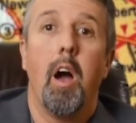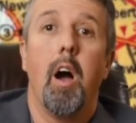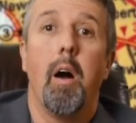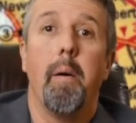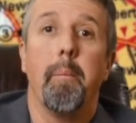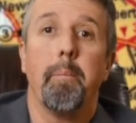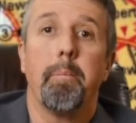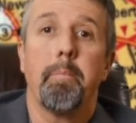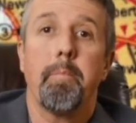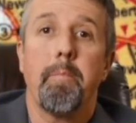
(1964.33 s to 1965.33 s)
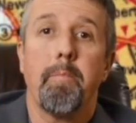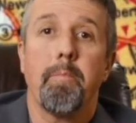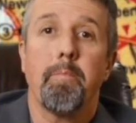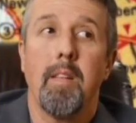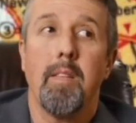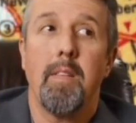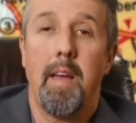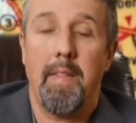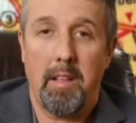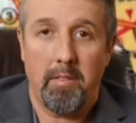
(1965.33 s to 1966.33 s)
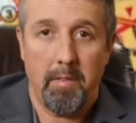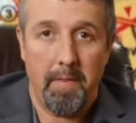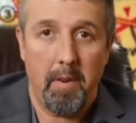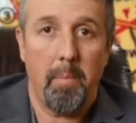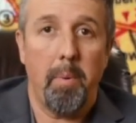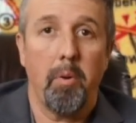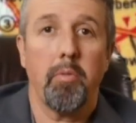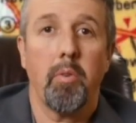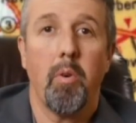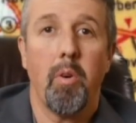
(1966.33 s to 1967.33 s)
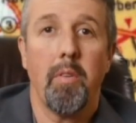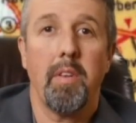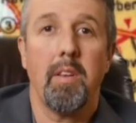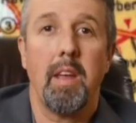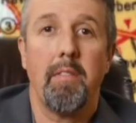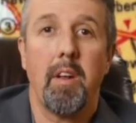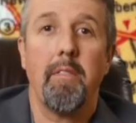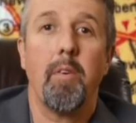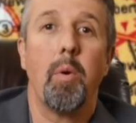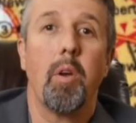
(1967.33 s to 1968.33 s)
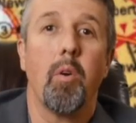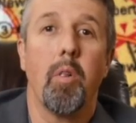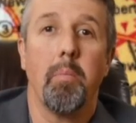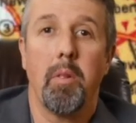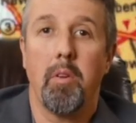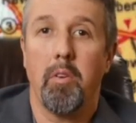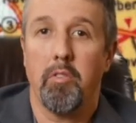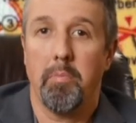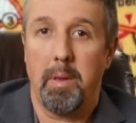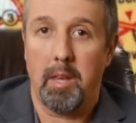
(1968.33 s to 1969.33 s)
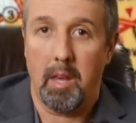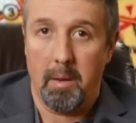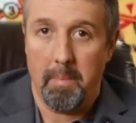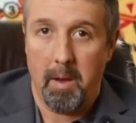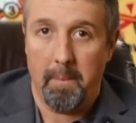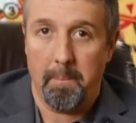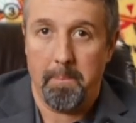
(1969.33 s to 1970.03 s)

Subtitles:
And that's the Federal Postal Court that David-Wynn Cullen Miller is speaking about.